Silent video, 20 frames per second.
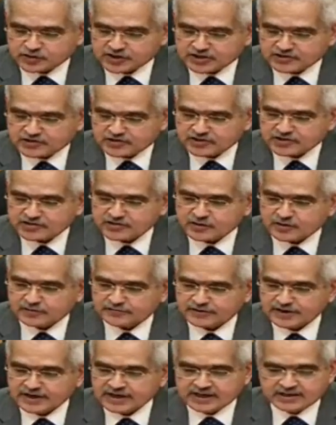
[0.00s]
projections
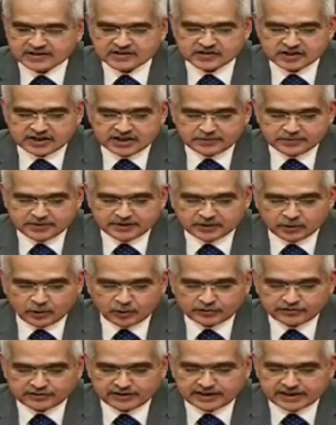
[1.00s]
of GDP
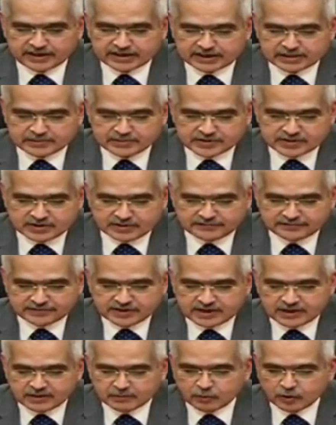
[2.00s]
growth in terms
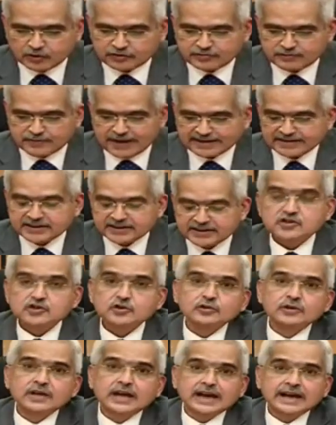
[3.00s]
of both
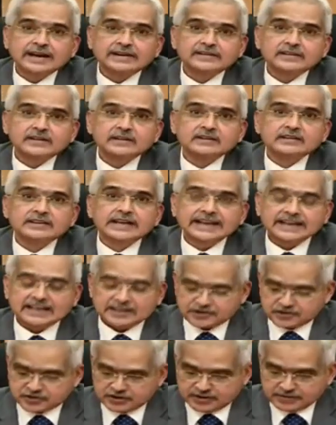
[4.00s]
magnitude and
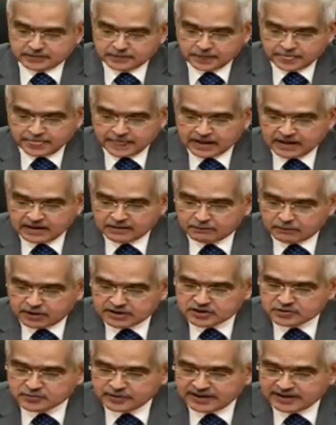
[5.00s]
direction.
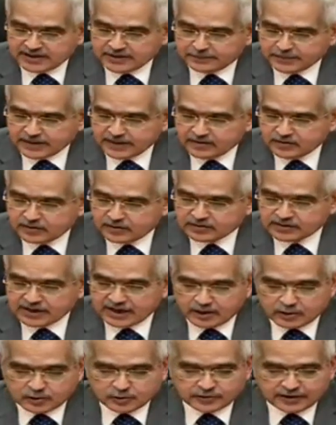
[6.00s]
Much will depend on
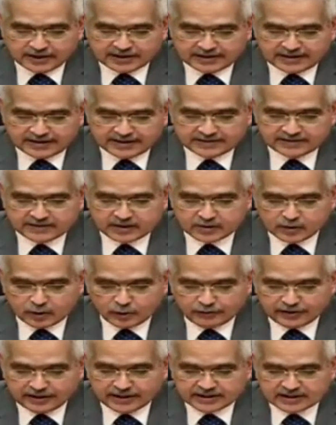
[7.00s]
how quickly the
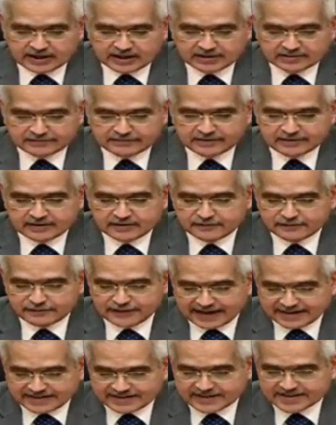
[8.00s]
COVID curve
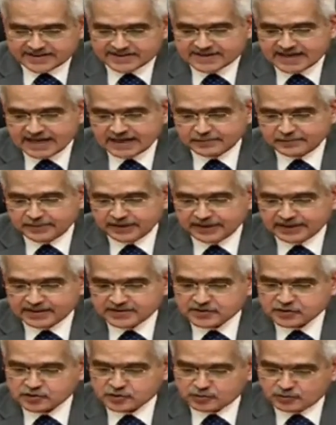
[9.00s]
flattens and
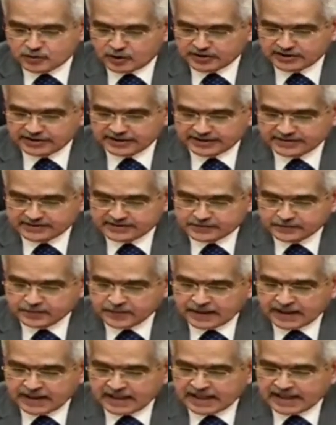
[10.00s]
begins to moderate.
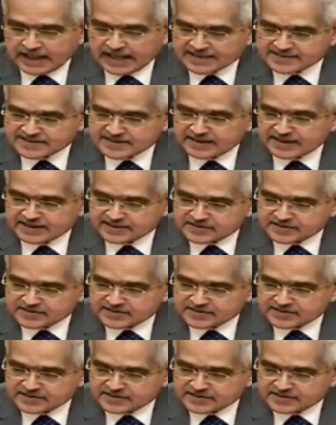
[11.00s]
As the